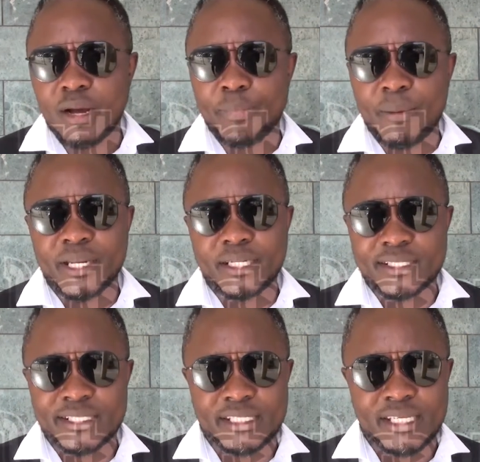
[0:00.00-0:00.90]
car
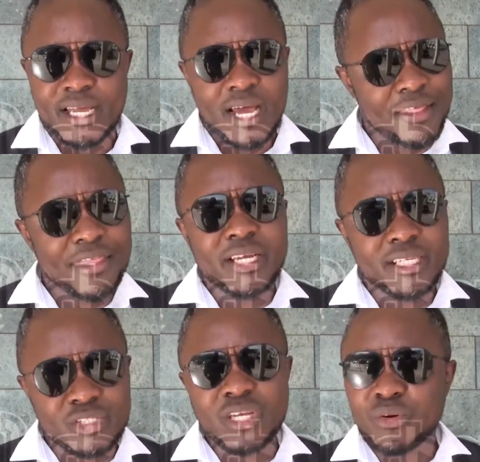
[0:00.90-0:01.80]
permanently, I think
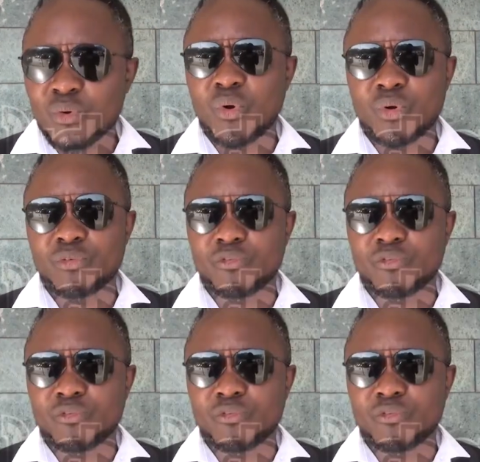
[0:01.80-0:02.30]
it's uncalled